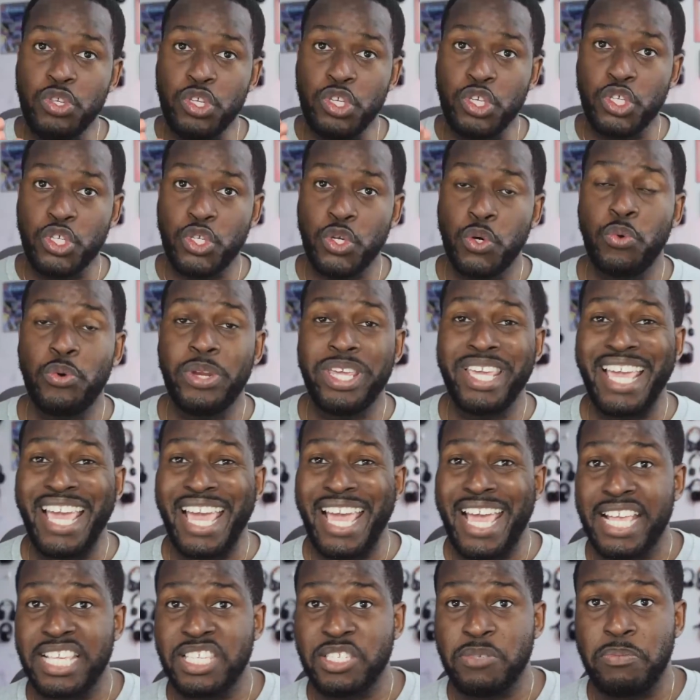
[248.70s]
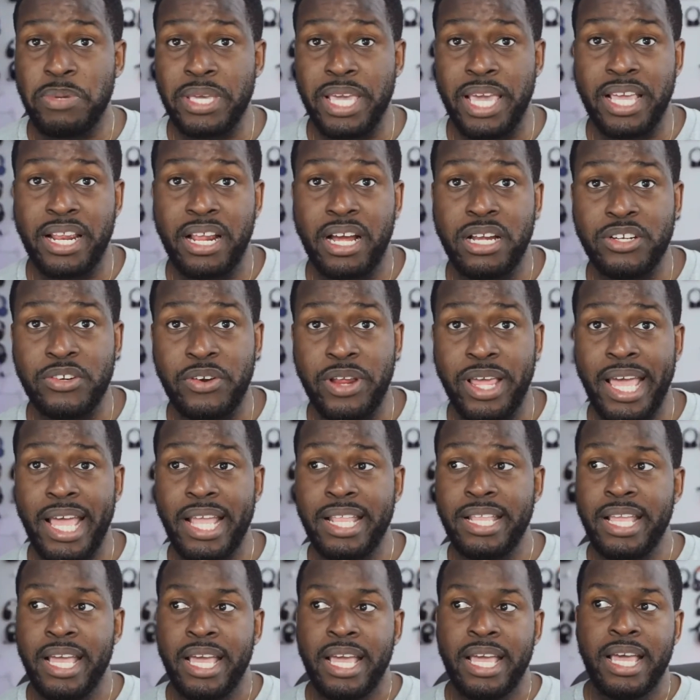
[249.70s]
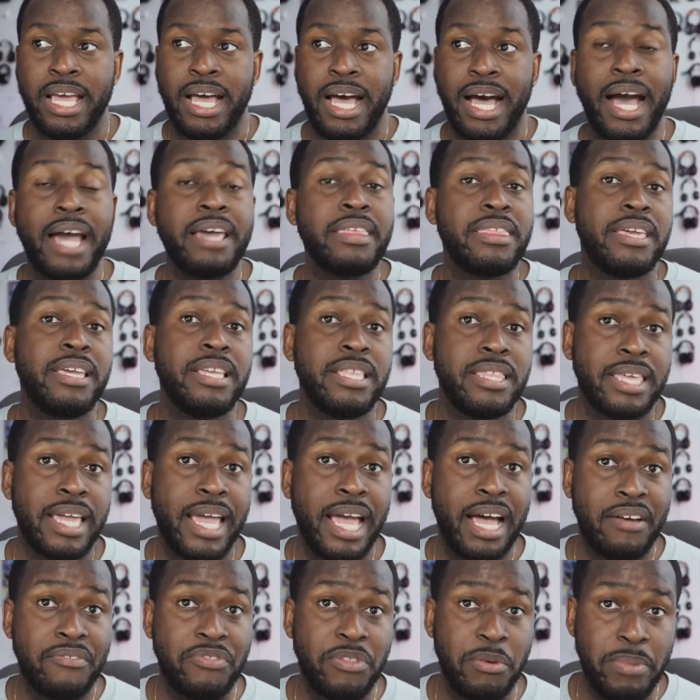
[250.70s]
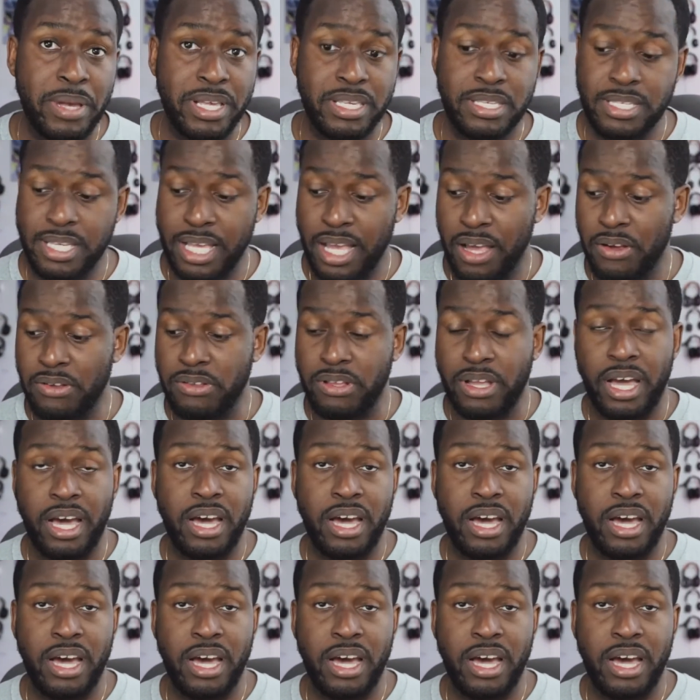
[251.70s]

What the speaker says: the Sony SP800N, I think they have the best sound